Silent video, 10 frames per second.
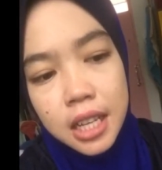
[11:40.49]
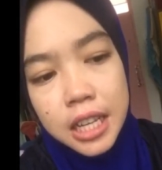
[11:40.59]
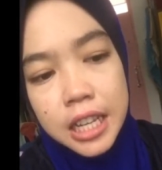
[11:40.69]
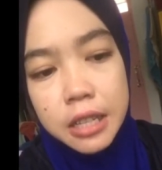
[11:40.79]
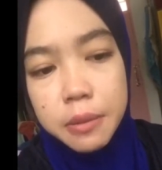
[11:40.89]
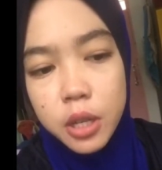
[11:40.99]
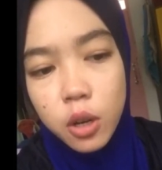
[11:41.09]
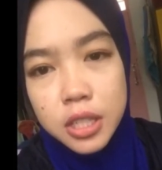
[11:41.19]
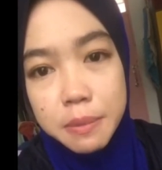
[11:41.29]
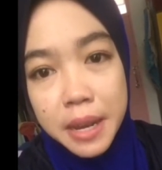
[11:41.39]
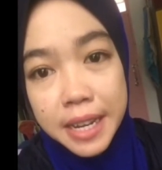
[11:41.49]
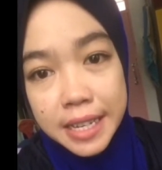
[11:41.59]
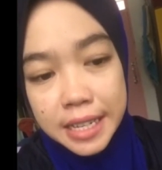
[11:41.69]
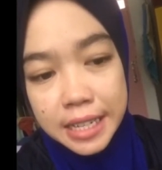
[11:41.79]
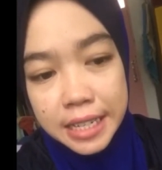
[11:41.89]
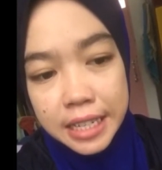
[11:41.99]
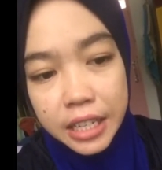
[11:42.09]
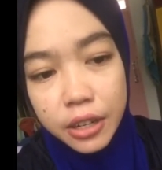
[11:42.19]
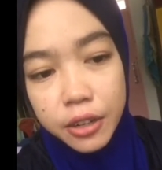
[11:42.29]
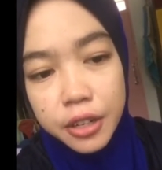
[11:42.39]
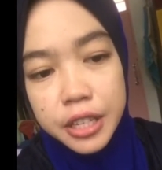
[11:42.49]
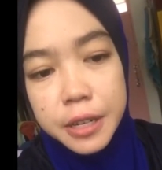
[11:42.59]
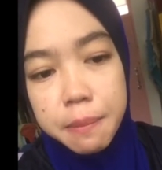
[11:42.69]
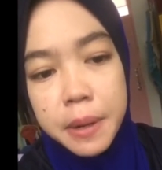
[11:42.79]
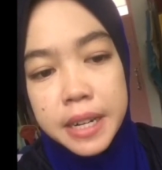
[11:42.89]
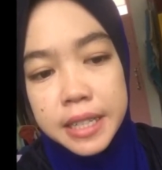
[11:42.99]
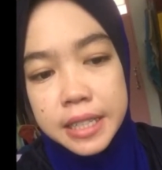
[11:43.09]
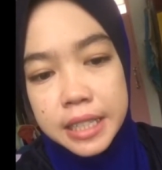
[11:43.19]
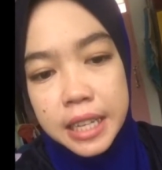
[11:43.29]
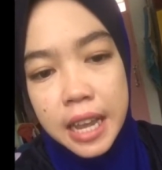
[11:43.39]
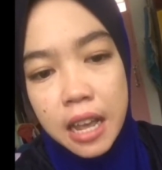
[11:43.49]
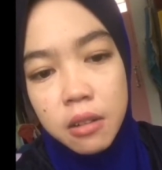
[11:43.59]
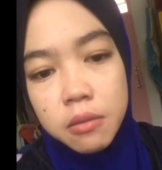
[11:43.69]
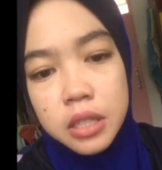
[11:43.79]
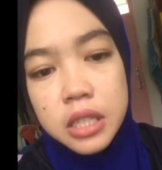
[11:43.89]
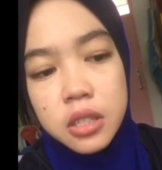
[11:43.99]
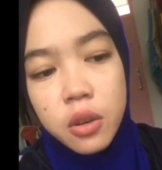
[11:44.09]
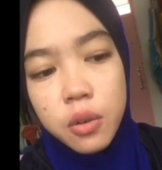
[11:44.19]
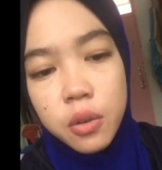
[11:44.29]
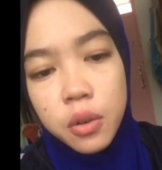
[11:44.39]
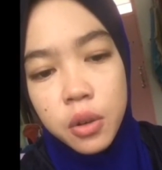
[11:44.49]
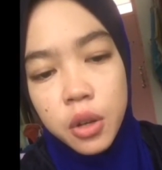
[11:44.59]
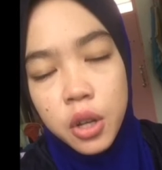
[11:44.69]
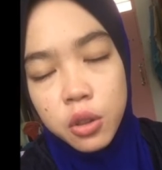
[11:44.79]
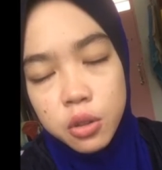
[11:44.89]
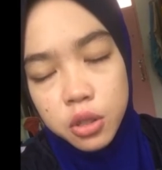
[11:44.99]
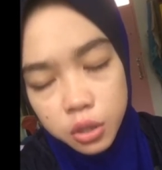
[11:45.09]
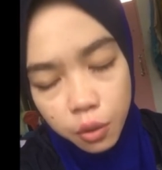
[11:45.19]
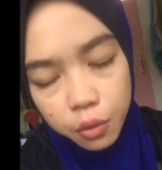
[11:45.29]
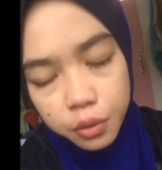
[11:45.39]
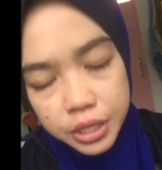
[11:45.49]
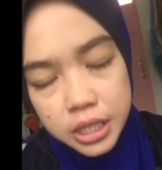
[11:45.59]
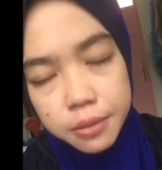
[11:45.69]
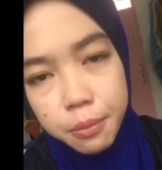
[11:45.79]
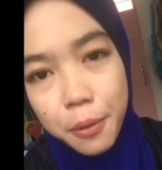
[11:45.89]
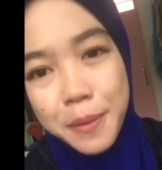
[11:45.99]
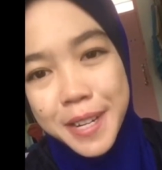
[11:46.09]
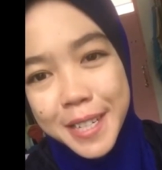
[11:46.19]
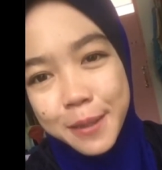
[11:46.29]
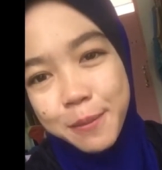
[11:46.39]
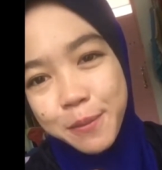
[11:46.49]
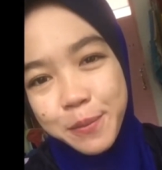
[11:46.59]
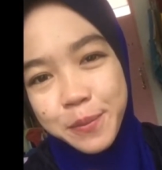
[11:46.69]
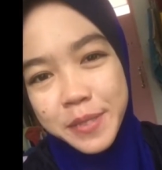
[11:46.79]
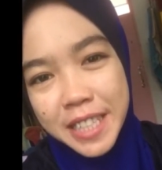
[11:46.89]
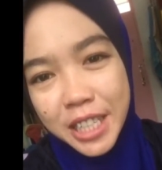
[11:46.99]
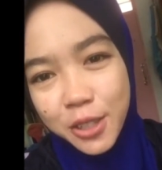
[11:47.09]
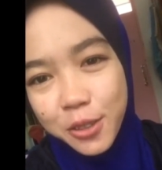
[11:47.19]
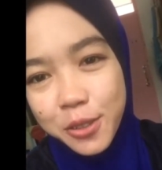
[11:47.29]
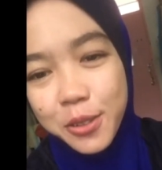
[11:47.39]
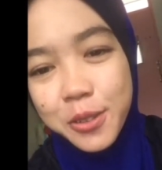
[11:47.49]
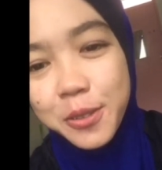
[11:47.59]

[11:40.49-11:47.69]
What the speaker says: It because many the party help to solve this problem. Thank you.